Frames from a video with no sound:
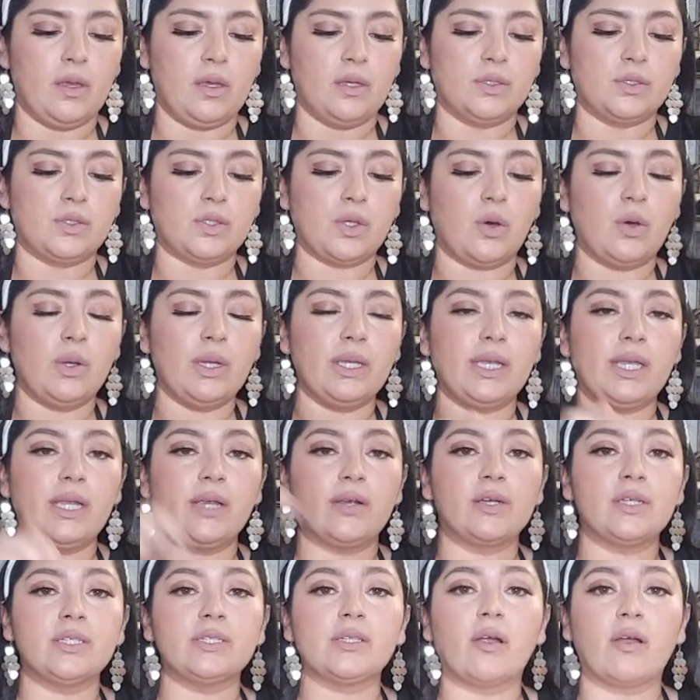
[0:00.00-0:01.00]
so in
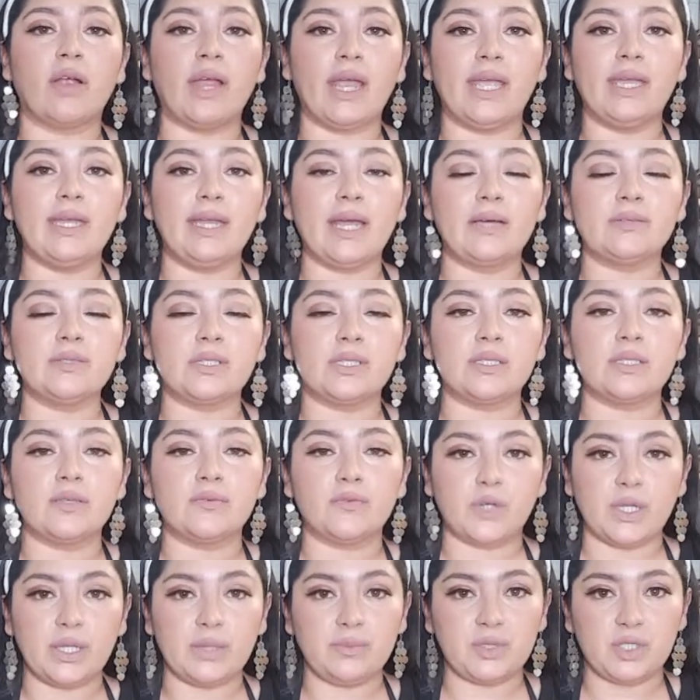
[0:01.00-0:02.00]
here is our 8 ounces
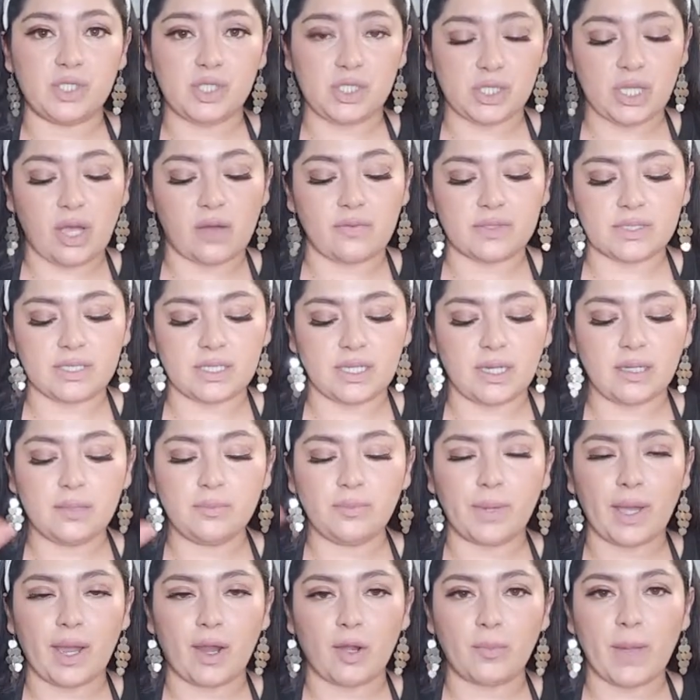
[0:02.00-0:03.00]
of cream cheese softened up,
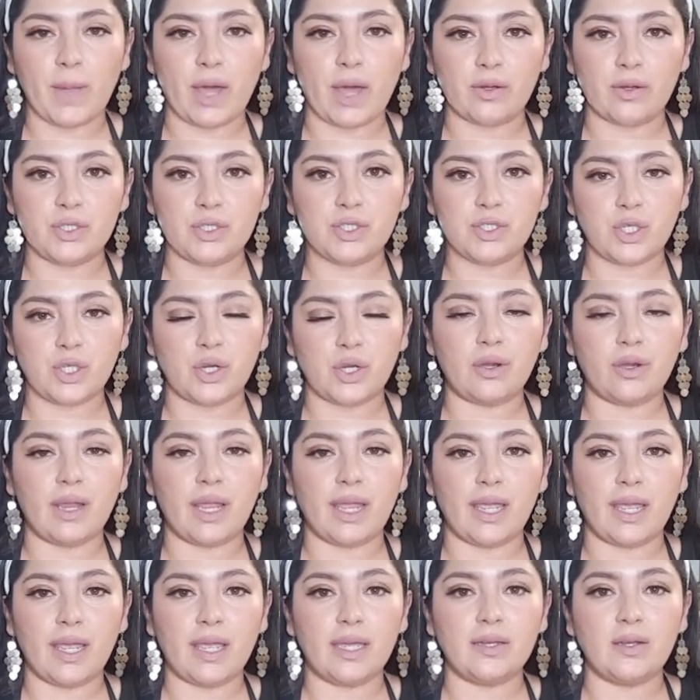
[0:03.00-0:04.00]
our powdered sugar,
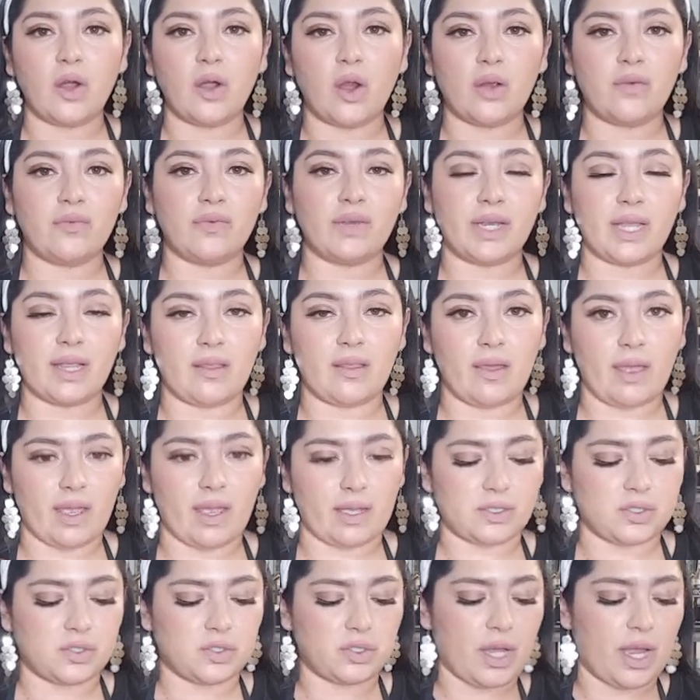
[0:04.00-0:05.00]
and our vanilla
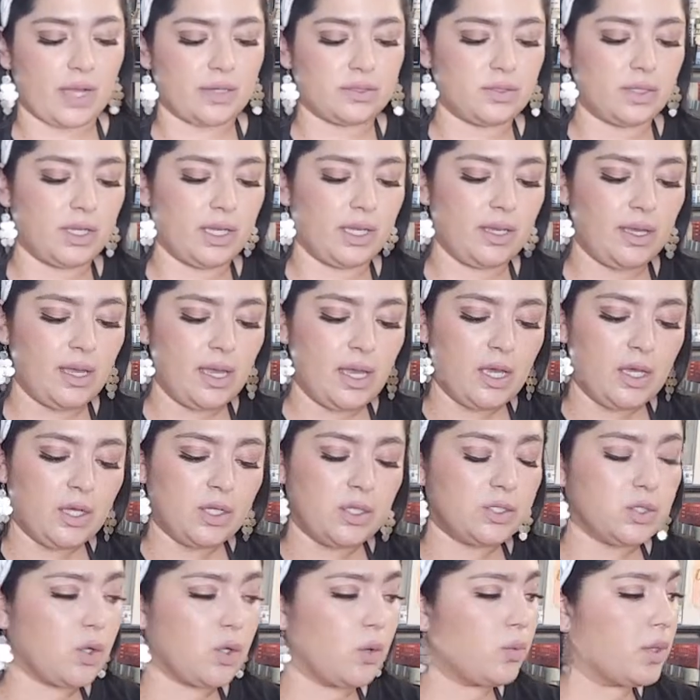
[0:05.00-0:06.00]
extract. Okay,
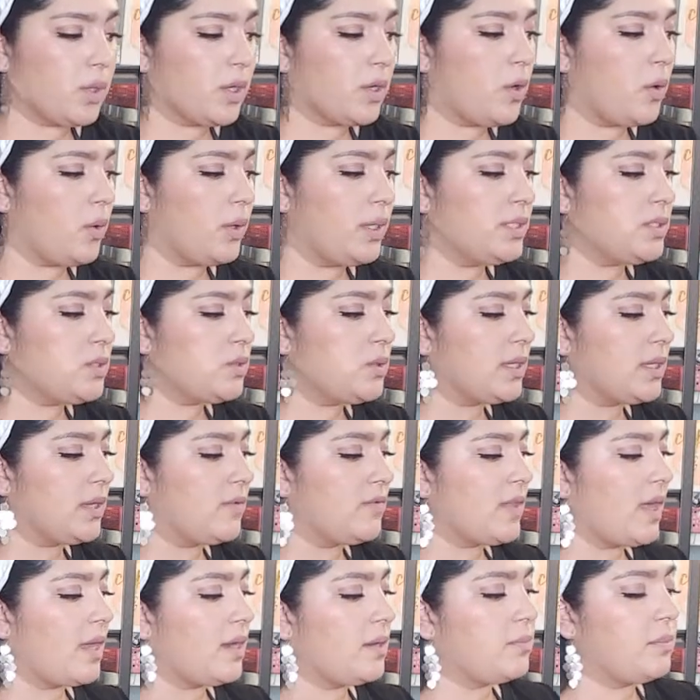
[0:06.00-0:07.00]
so we're going to
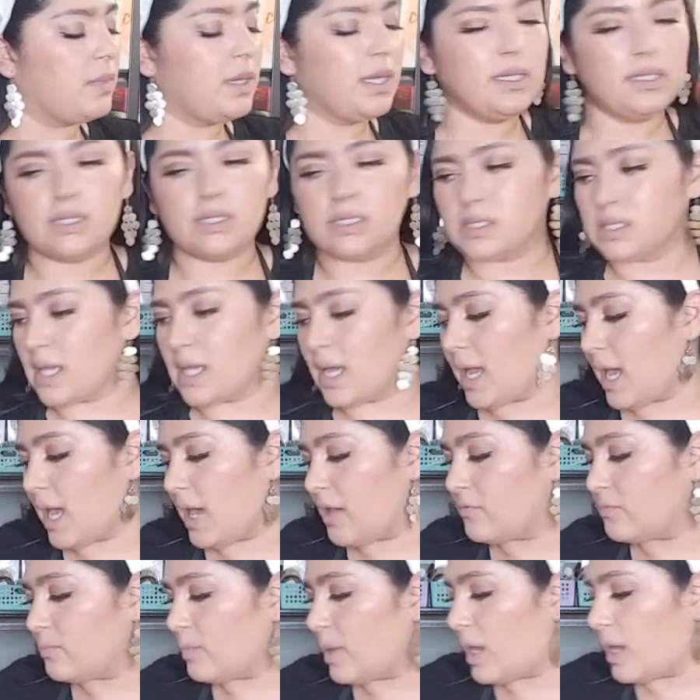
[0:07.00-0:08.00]
give that a mix. I
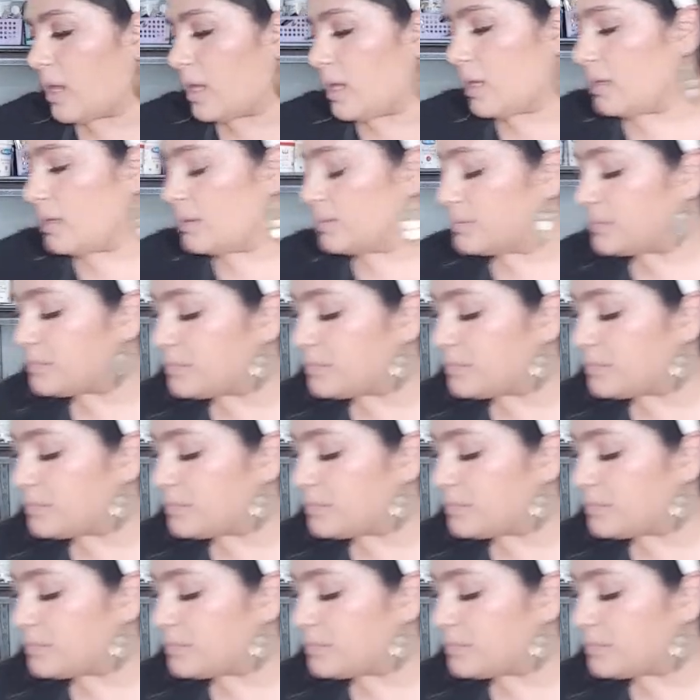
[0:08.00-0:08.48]
have my